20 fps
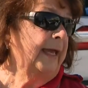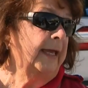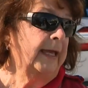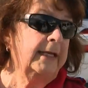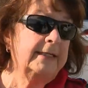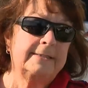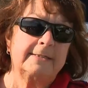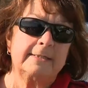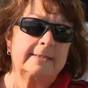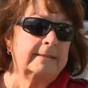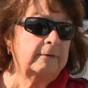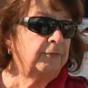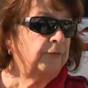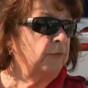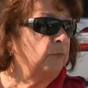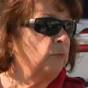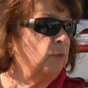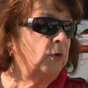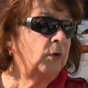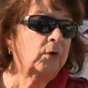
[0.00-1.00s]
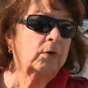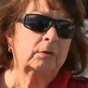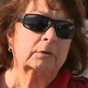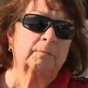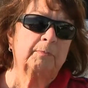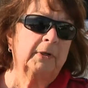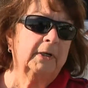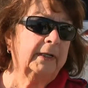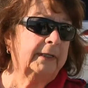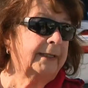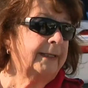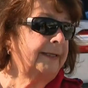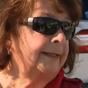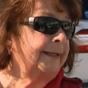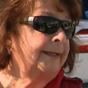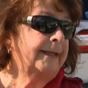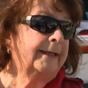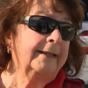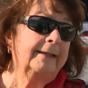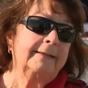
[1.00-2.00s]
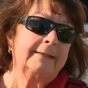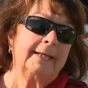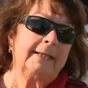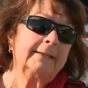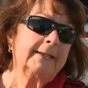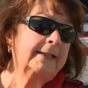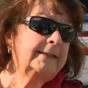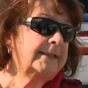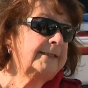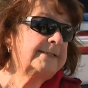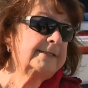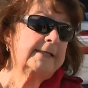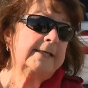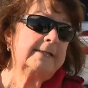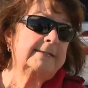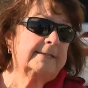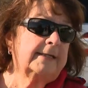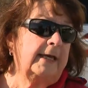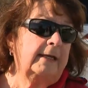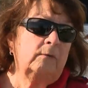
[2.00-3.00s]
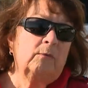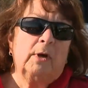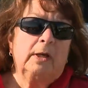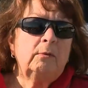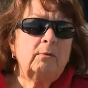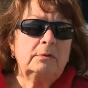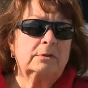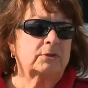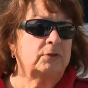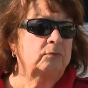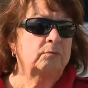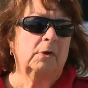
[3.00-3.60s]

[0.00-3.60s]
It's a different world, but they let these kids get away with too